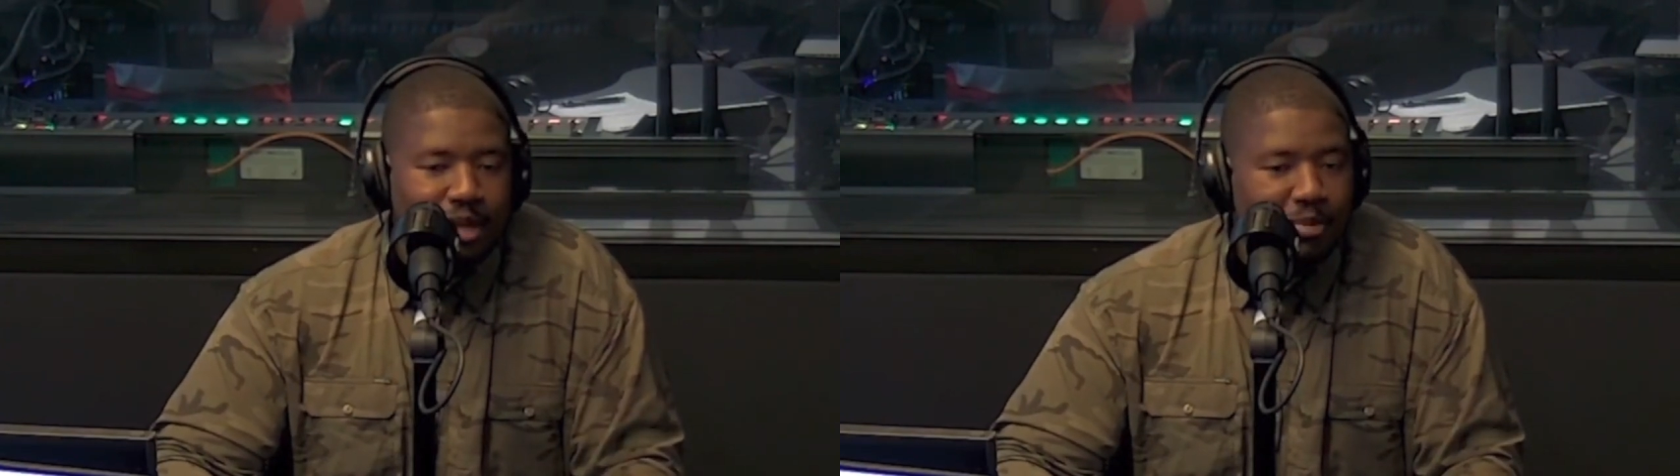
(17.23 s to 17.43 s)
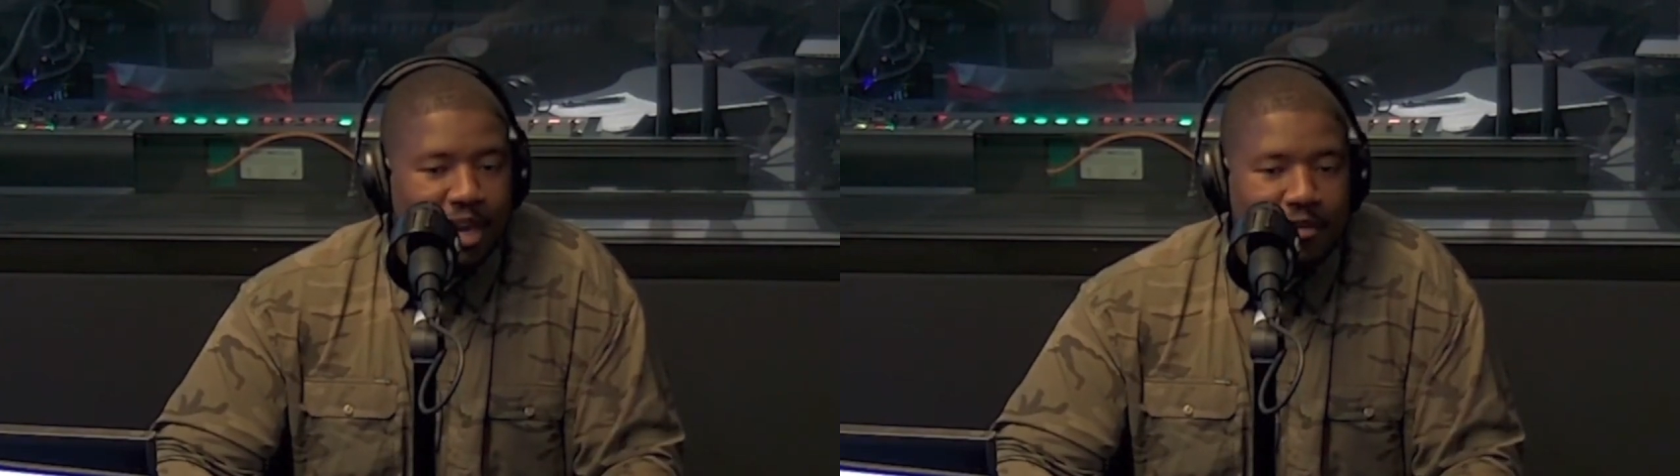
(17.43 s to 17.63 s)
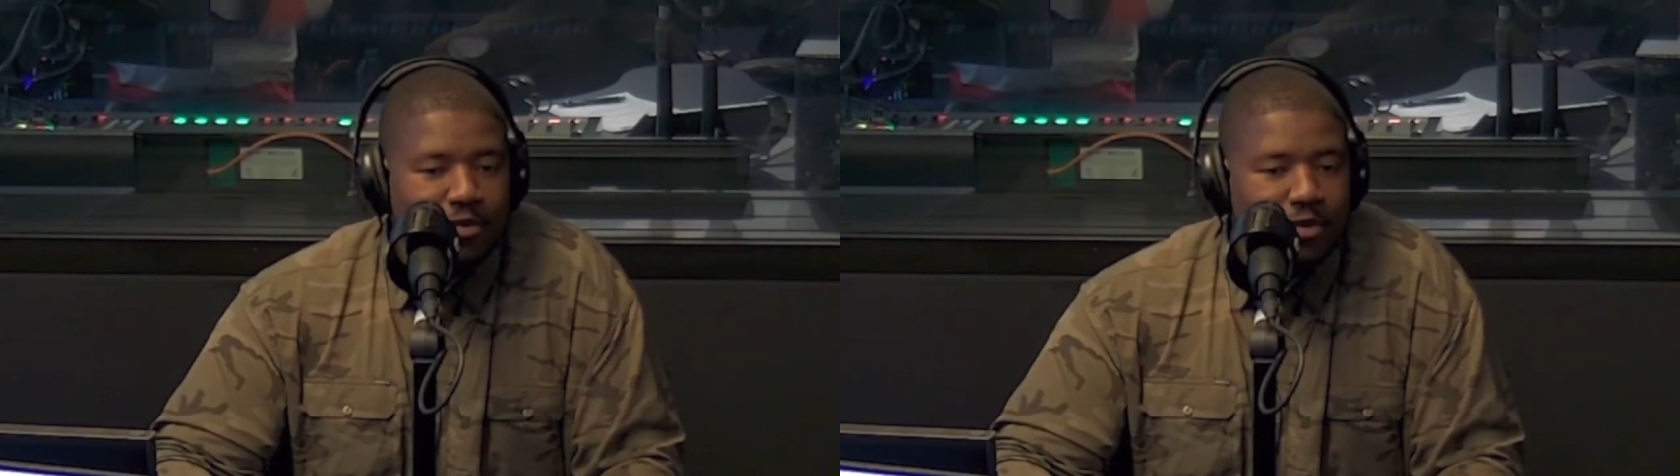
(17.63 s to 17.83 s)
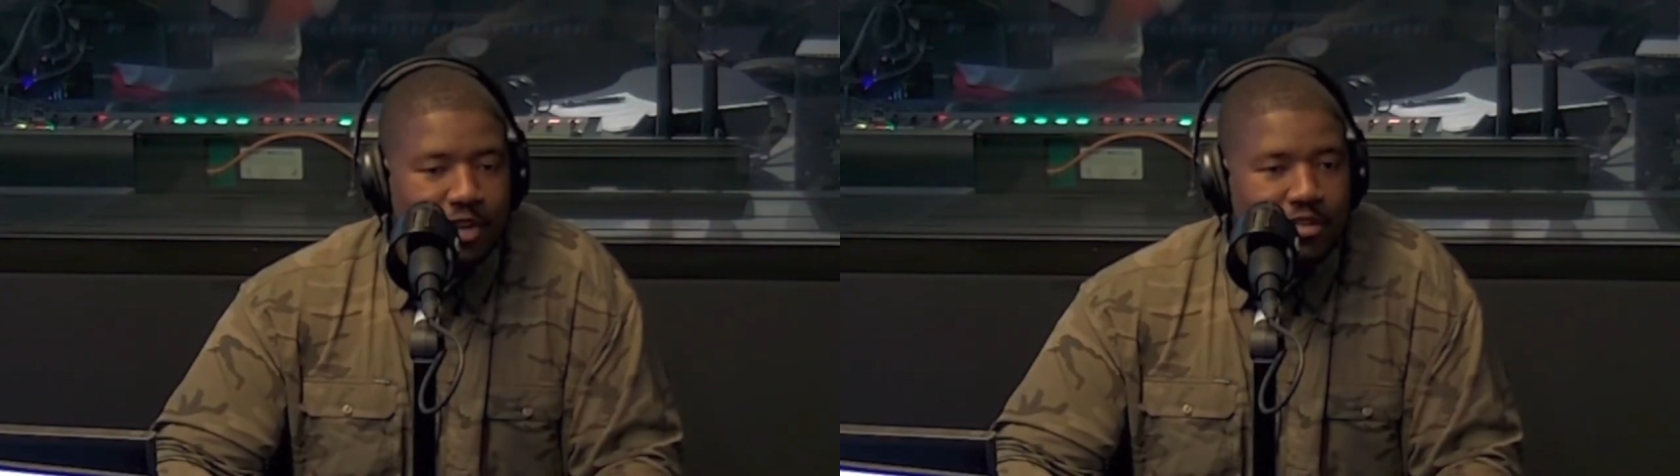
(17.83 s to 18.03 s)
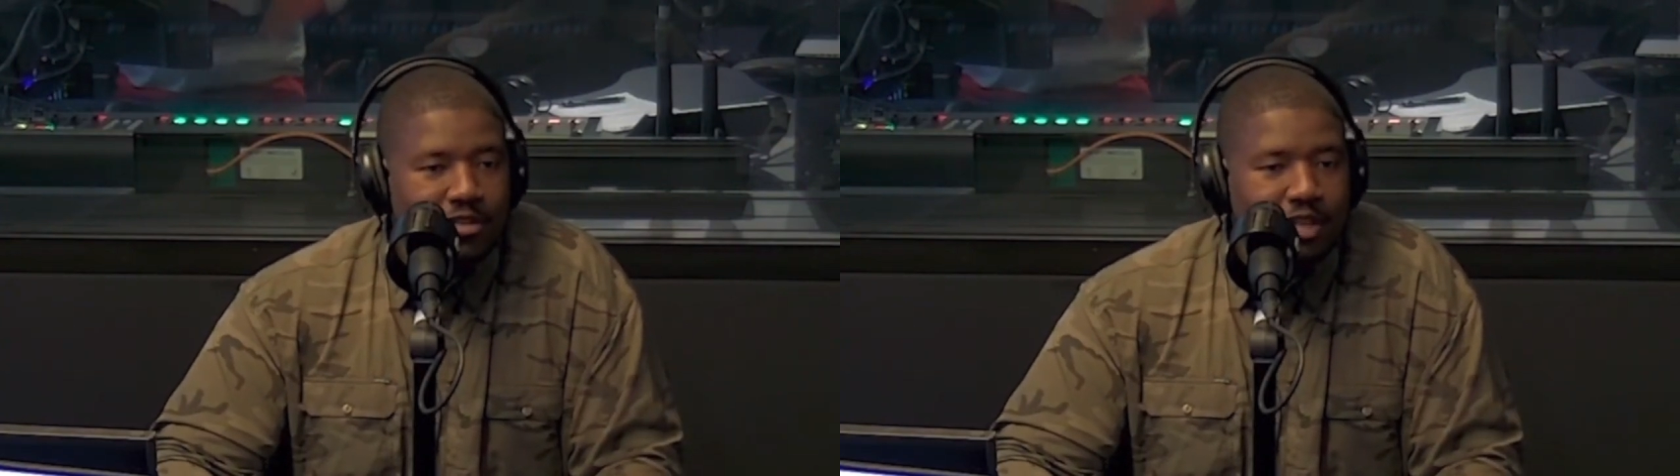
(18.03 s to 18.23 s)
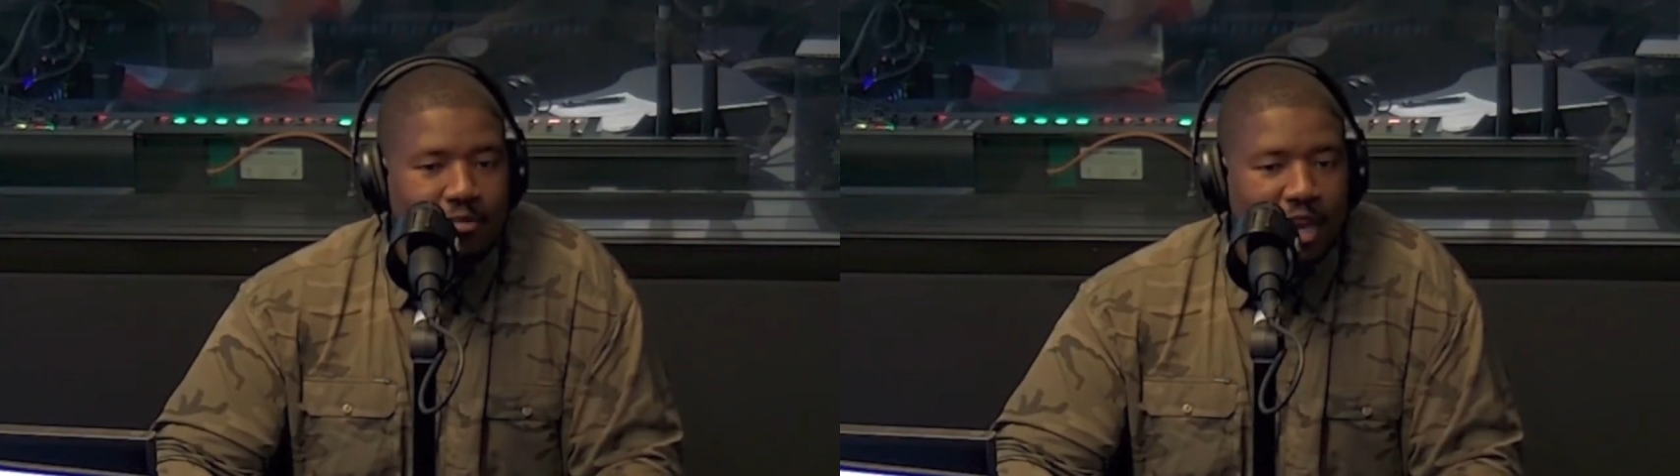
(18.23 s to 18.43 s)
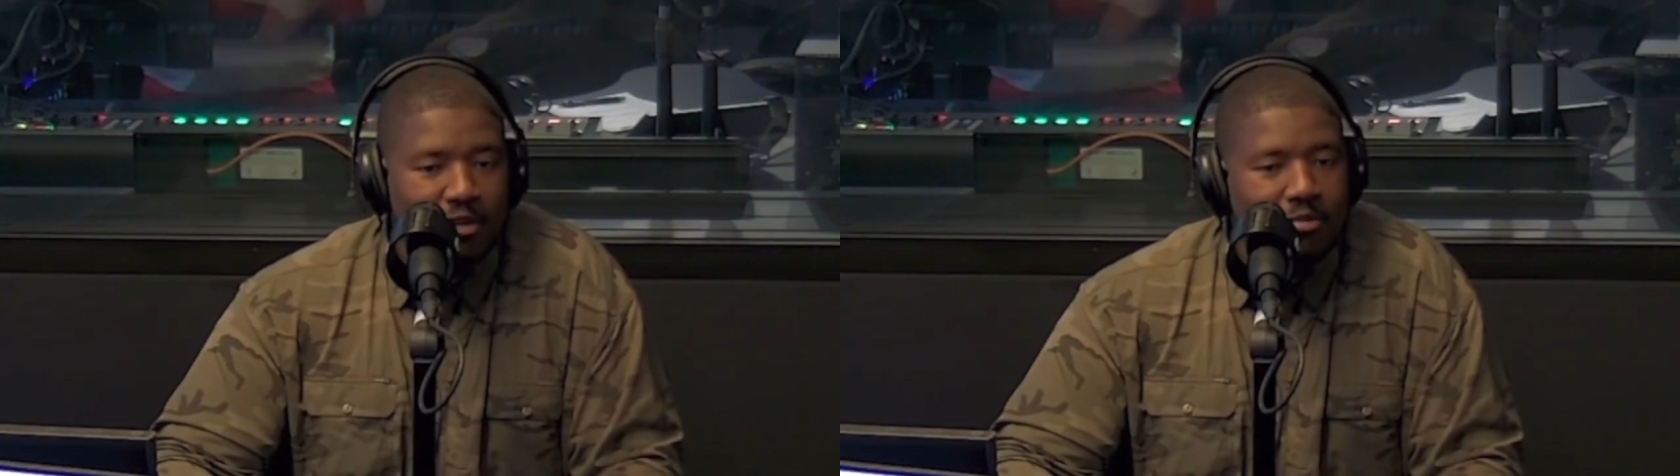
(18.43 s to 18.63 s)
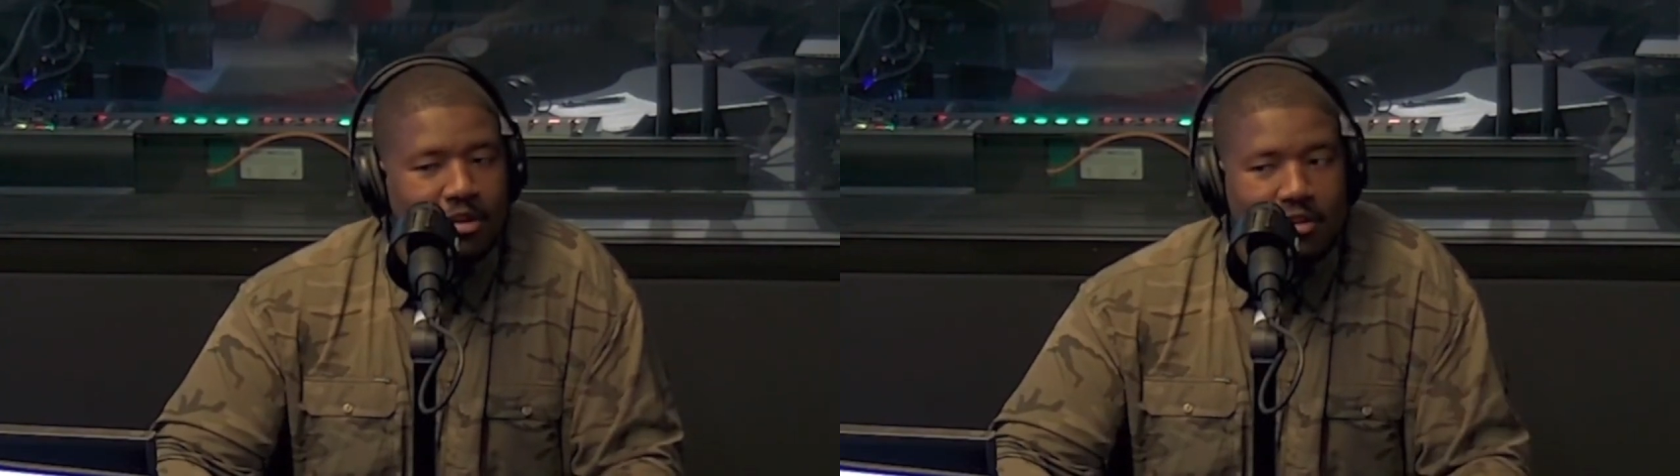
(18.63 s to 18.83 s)
They paid him for a reason. They
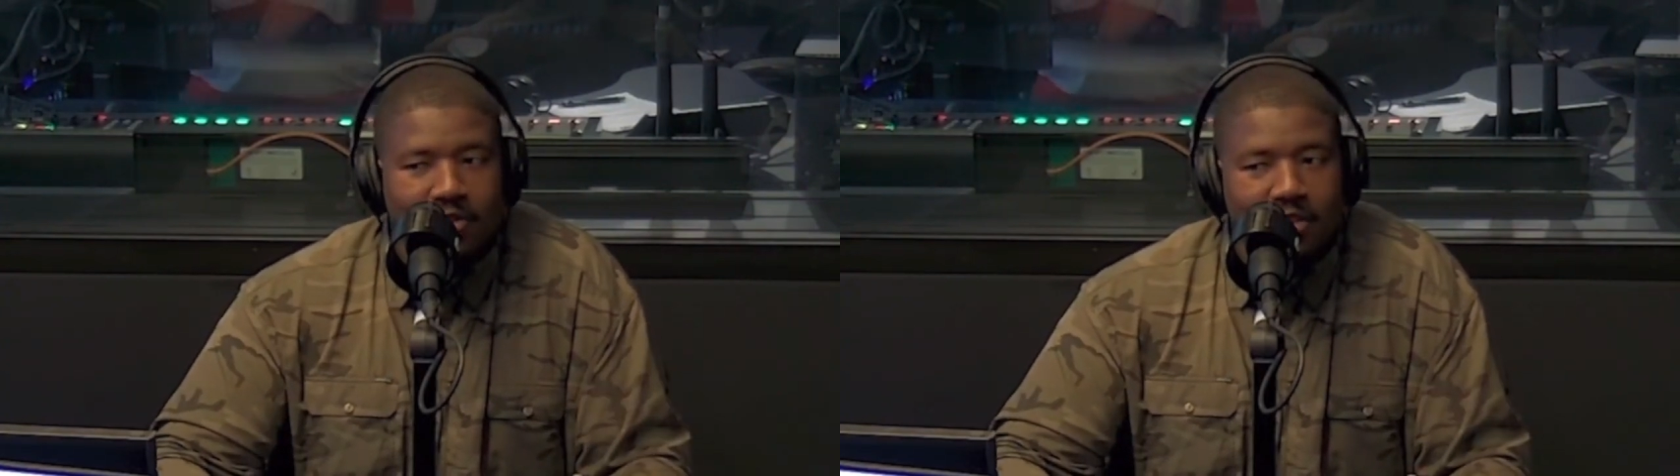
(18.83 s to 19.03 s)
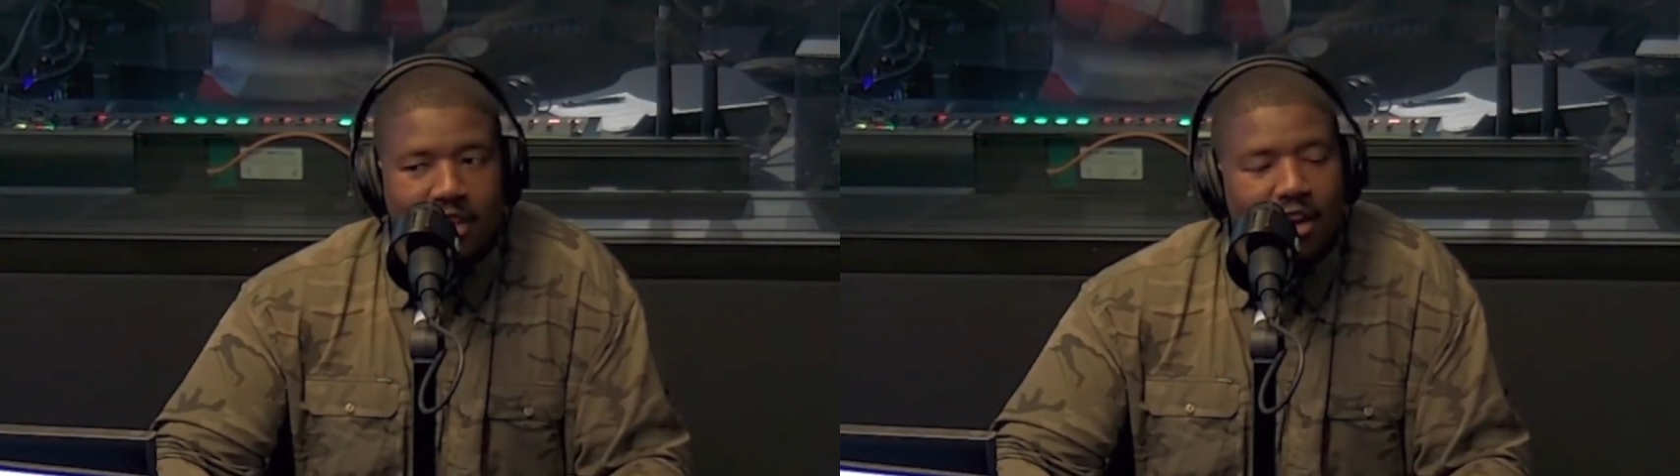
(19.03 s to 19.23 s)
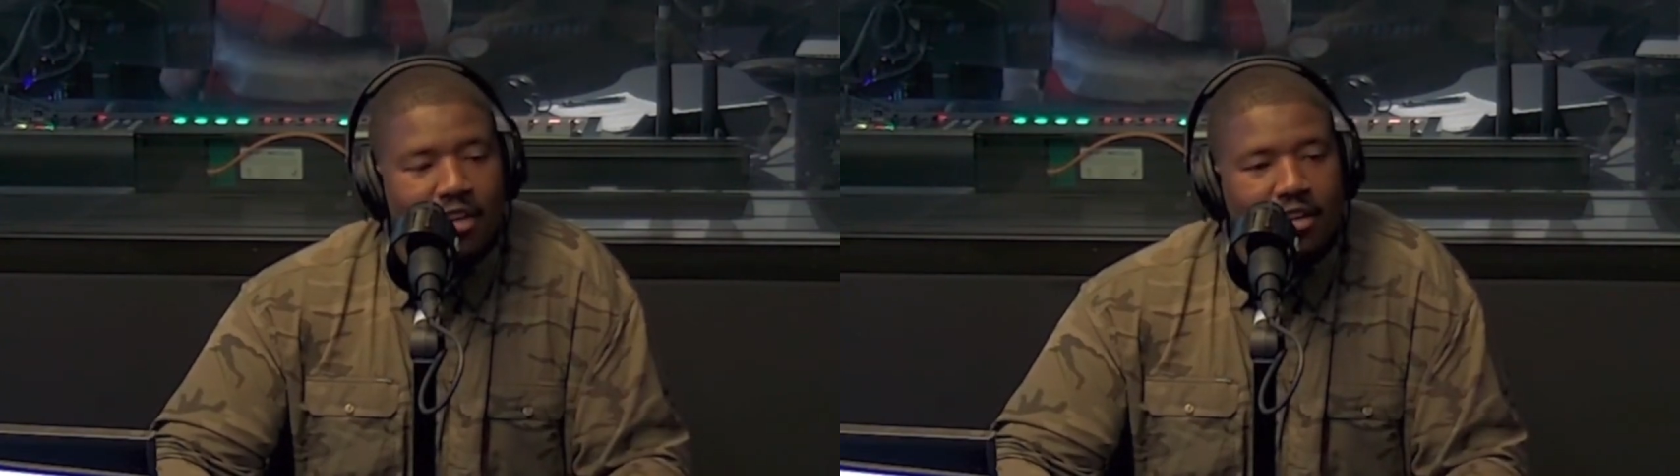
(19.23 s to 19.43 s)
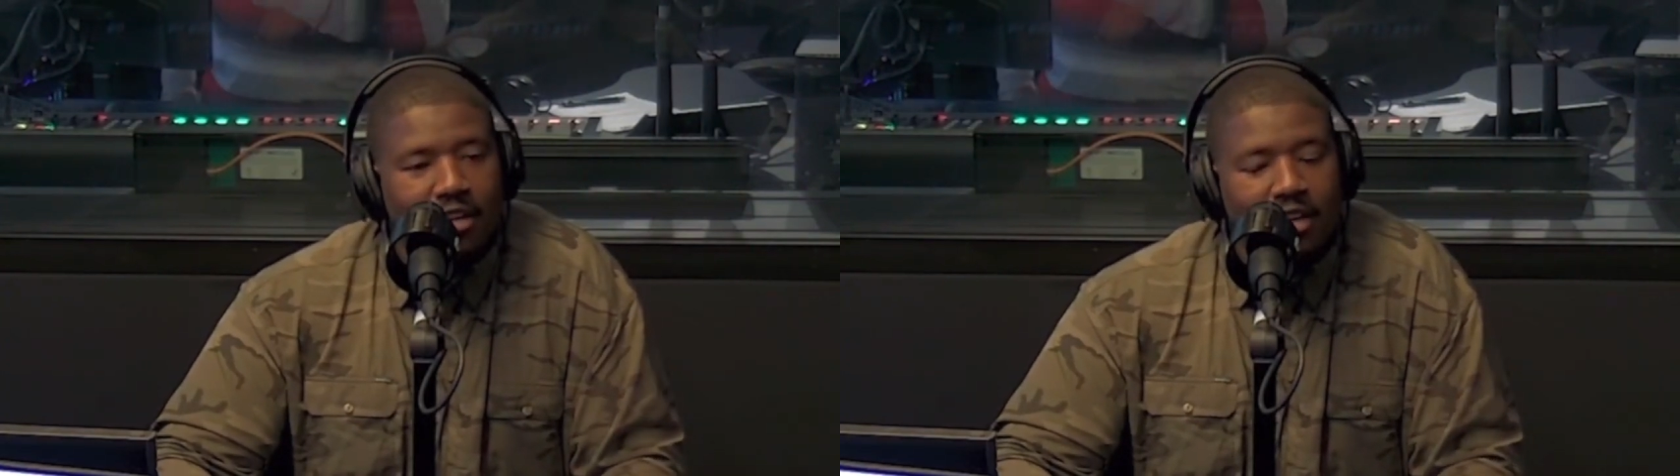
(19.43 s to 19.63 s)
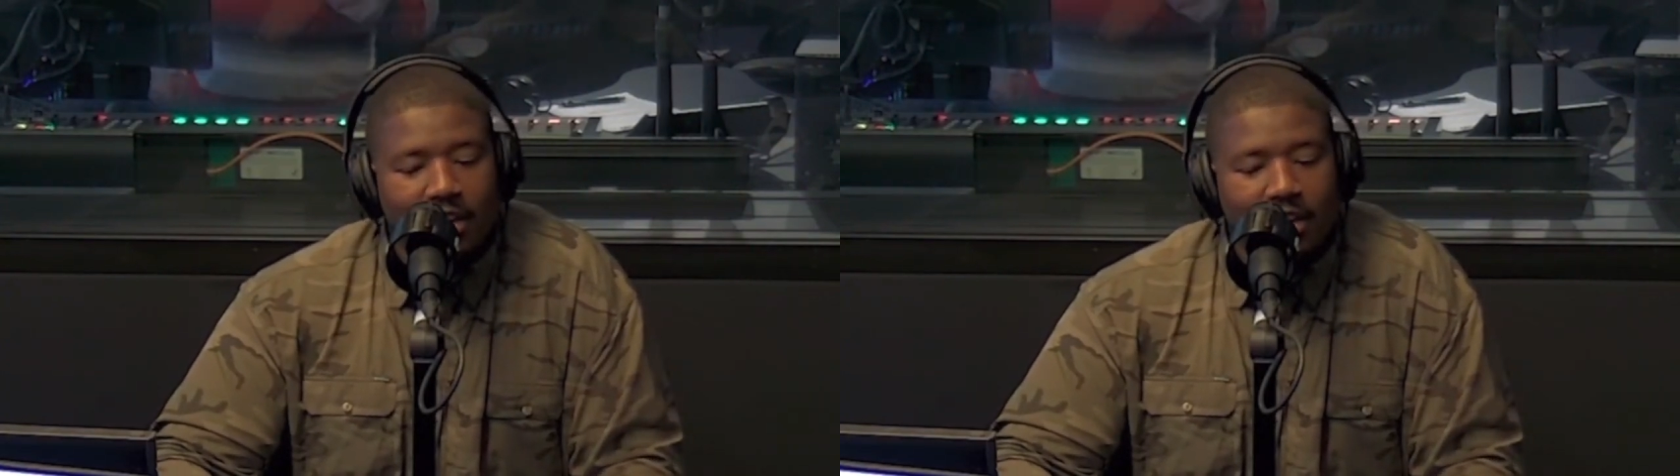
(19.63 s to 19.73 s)
paid him because of his talent.